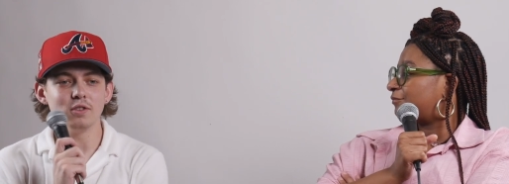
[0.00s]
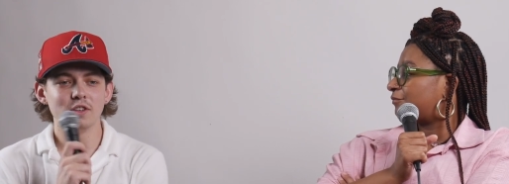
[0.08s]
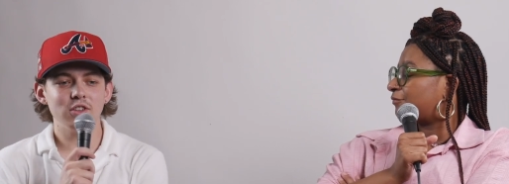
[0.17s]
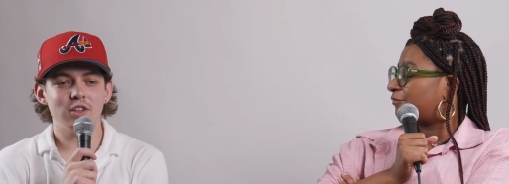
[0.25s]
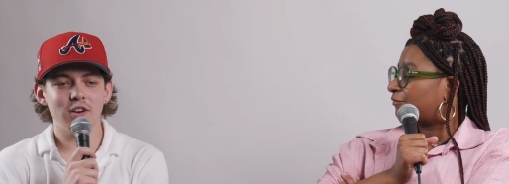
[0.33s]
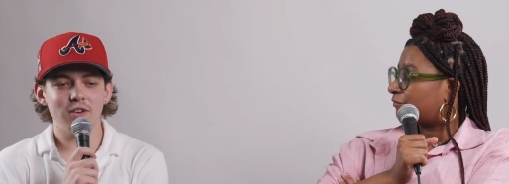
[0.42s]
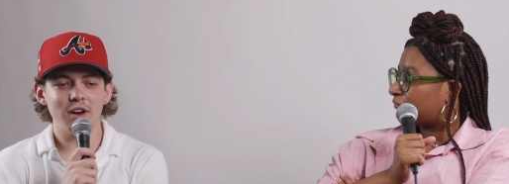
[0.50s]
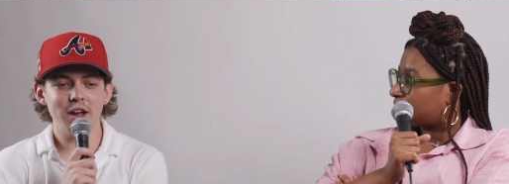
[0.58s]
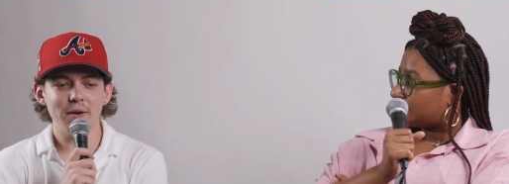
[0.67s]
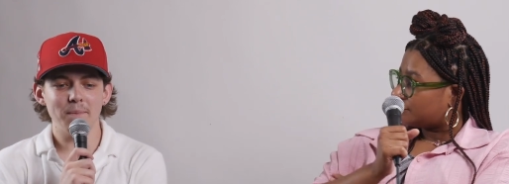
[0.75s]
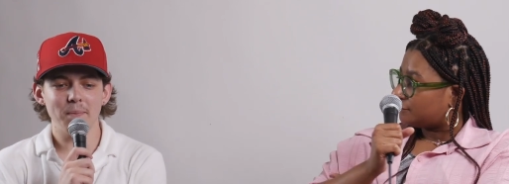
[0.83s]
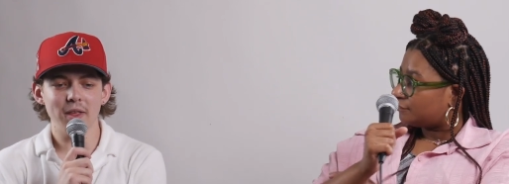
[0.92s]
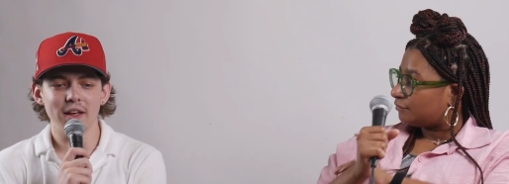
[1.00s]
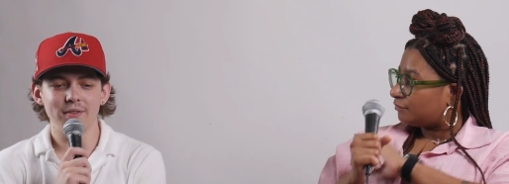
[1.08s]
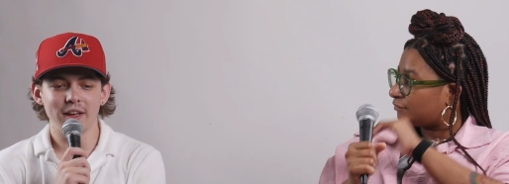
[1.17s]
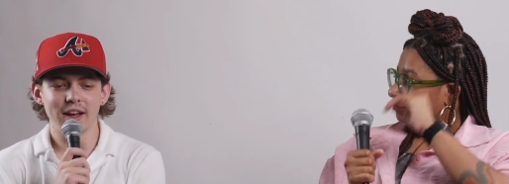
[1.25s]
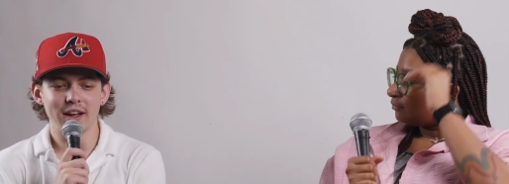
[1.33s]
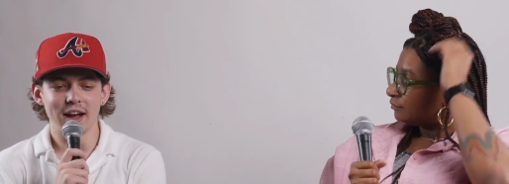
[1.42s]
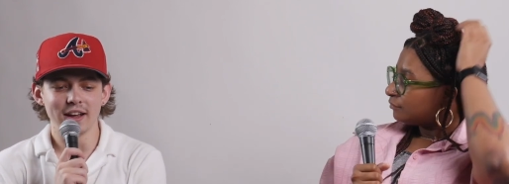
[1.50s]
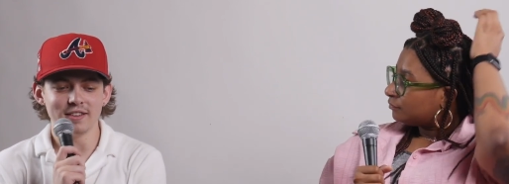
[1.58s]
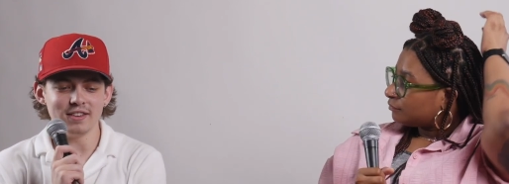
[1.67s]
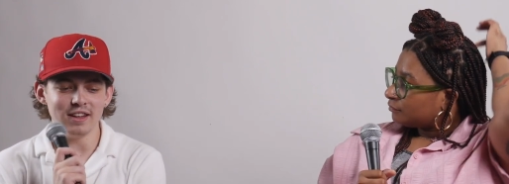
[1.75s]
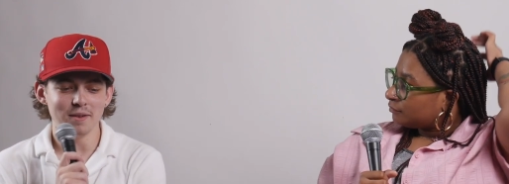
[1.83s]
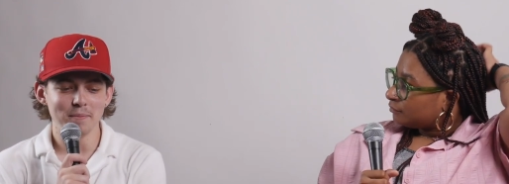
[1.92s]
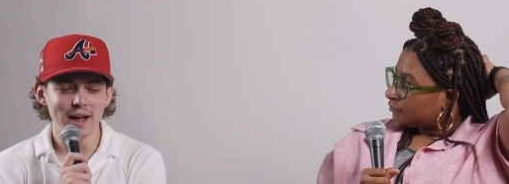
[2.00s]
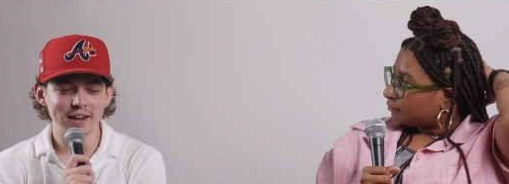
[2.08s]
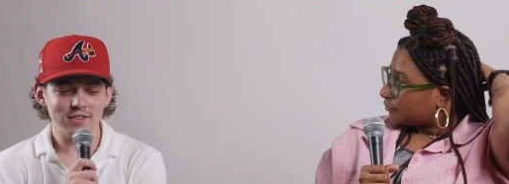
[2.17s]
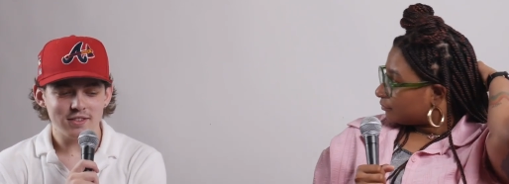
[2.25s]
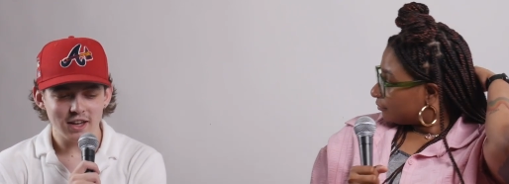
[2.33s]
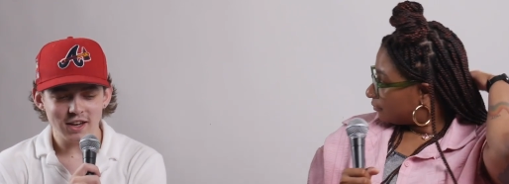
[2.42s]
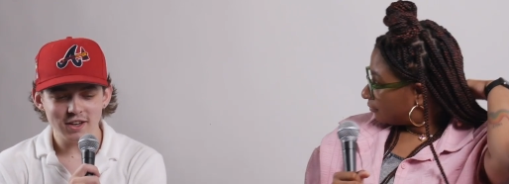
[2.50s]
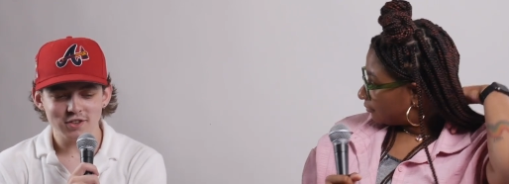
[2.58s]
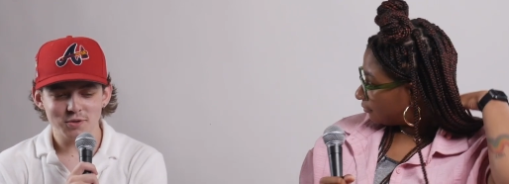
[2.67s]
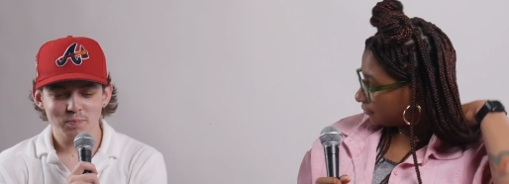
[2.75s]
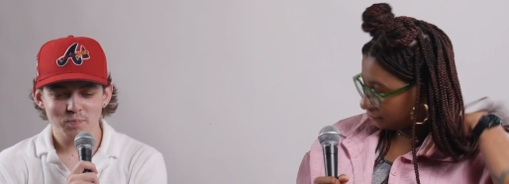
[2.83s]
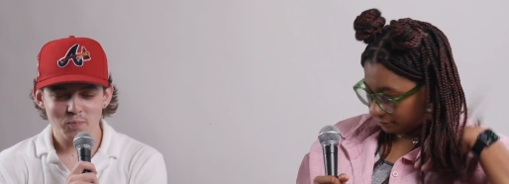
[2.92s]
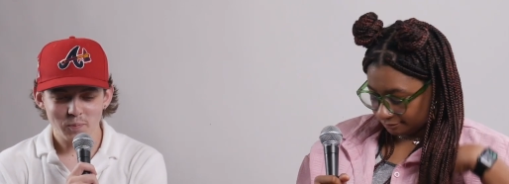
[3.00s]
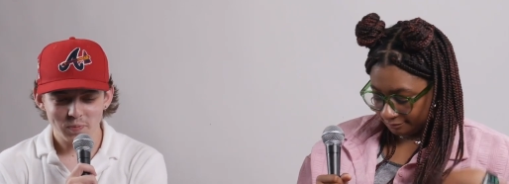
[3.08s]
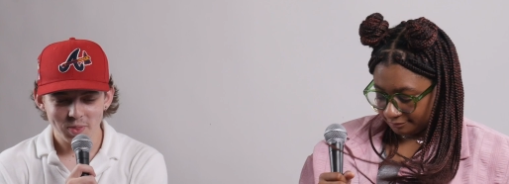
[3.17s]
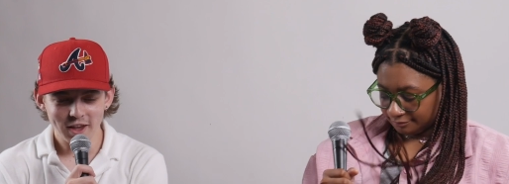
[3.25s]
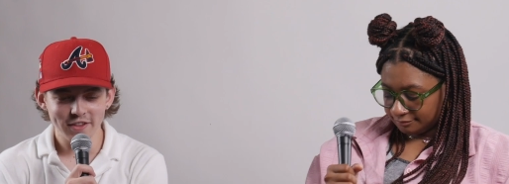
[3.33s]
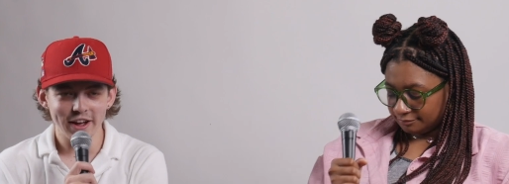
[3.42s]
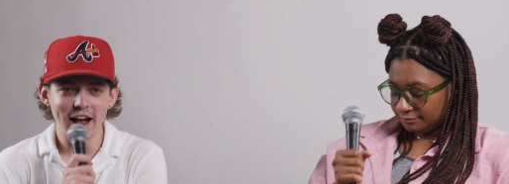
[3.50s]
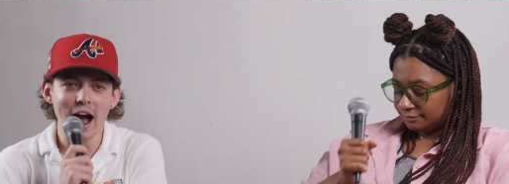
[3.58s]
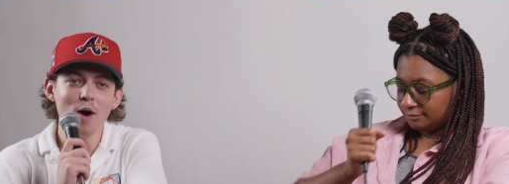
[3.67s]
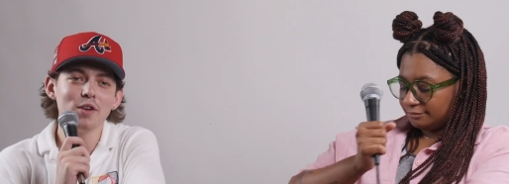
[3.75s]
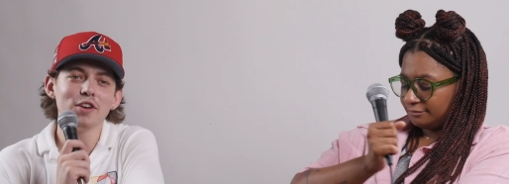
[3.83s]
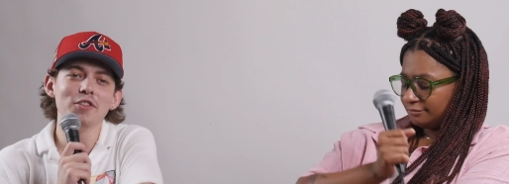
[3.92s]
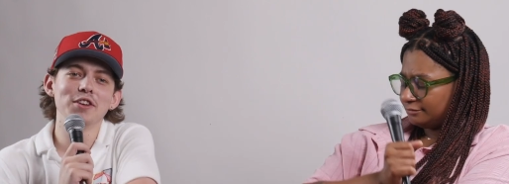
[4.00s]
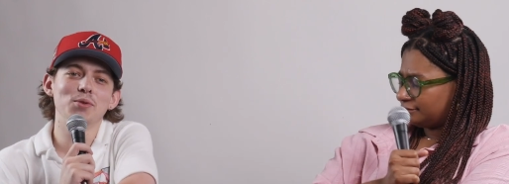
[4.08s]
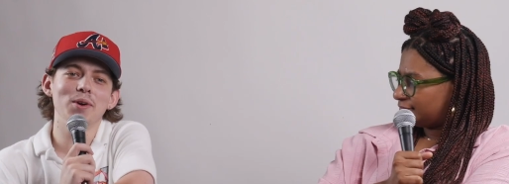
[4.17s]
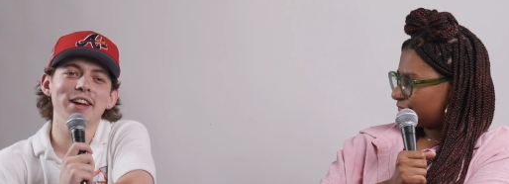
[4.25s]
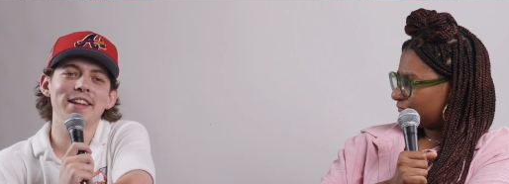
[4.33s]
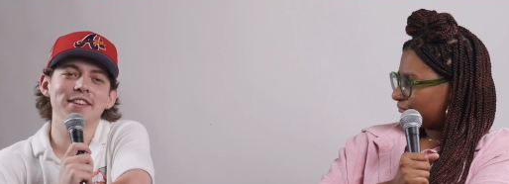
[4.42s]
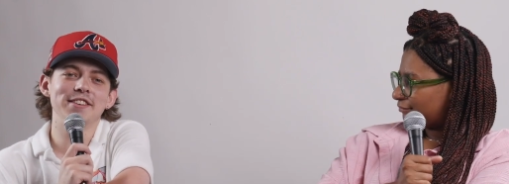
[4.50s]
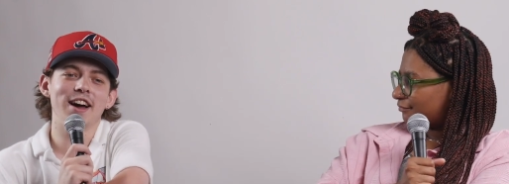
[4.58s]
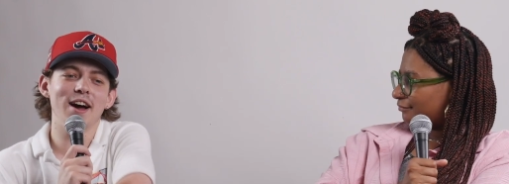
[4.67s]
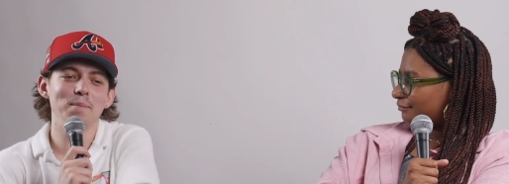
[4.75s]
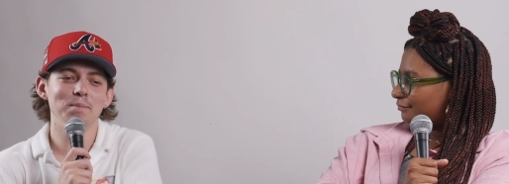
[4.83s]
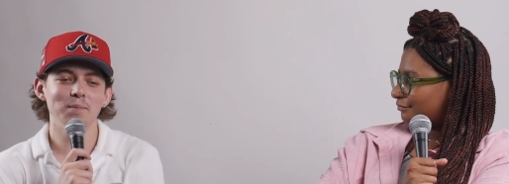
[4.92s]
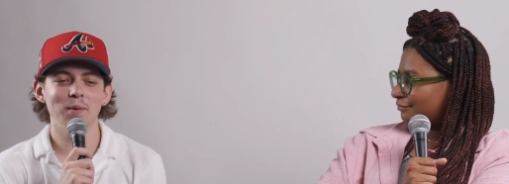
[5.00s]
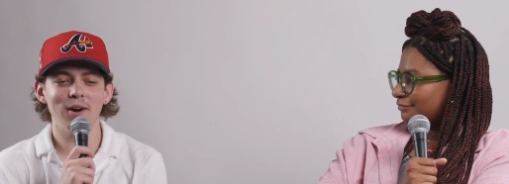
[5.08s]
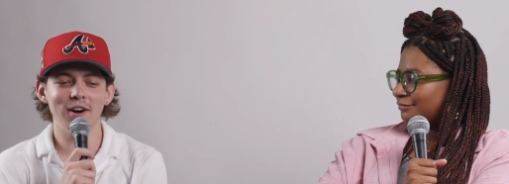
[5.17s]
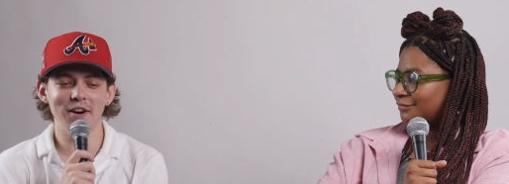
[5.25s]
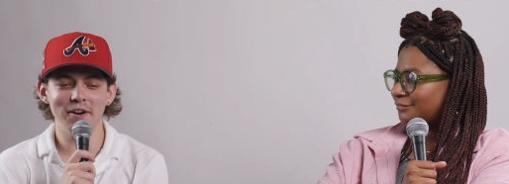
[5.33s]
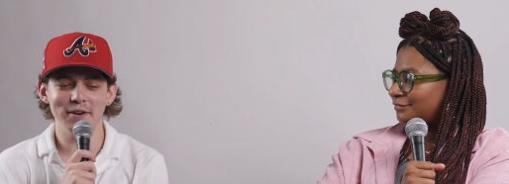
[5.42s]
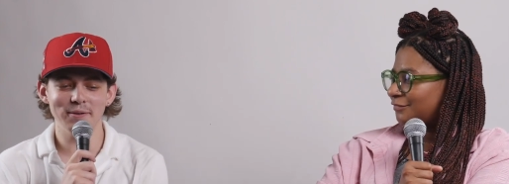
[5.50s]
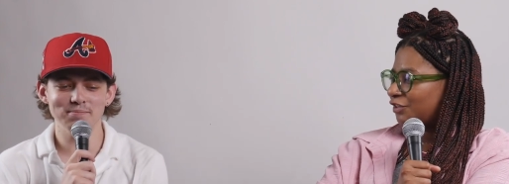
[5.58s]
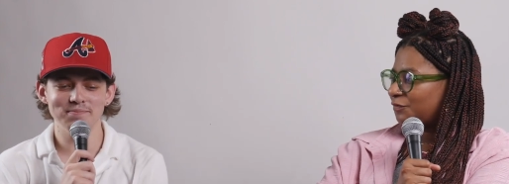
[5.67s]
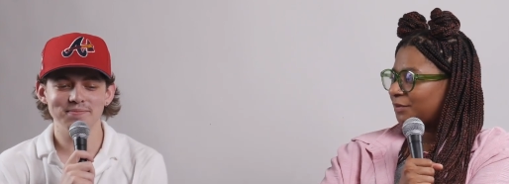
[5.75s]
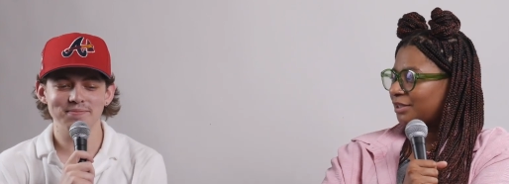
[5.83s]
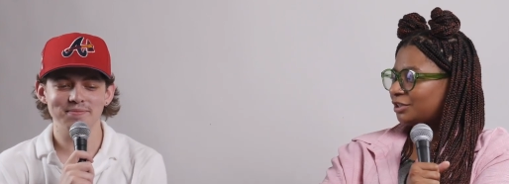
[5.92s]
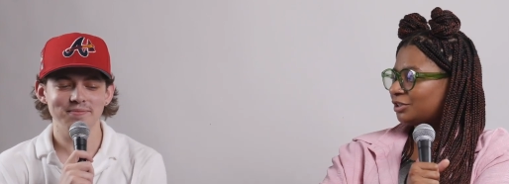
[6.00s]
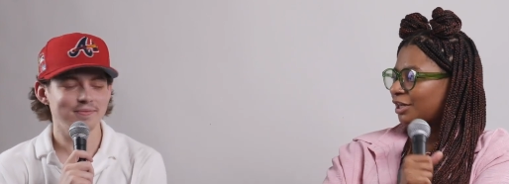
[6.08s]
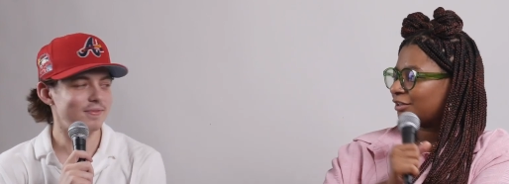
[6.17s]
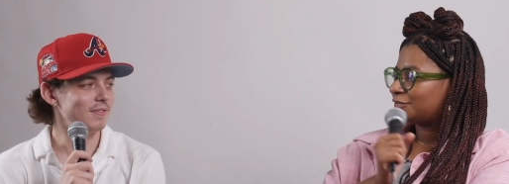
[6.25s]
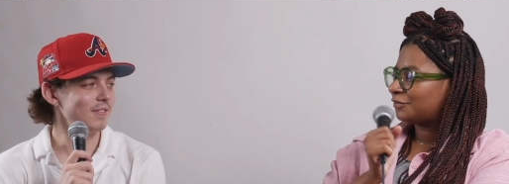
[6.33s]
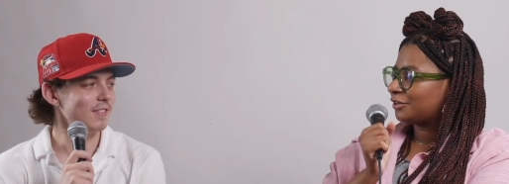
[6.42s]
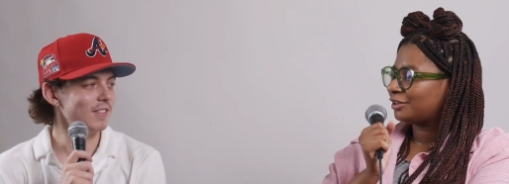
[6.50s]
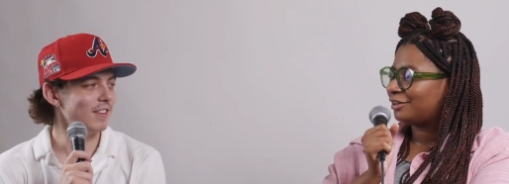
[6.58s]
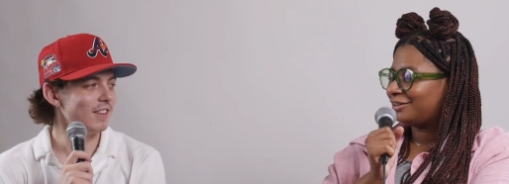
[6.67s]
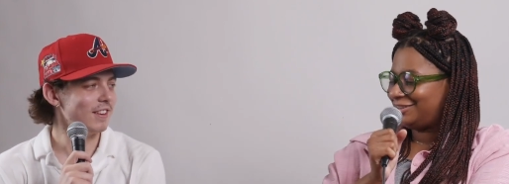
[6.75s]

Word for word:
Speaker 1: Nudy show, right? And like I see him backstage, and like I was only 20 at the time. Um, You've been
Speaker 2: a child for a long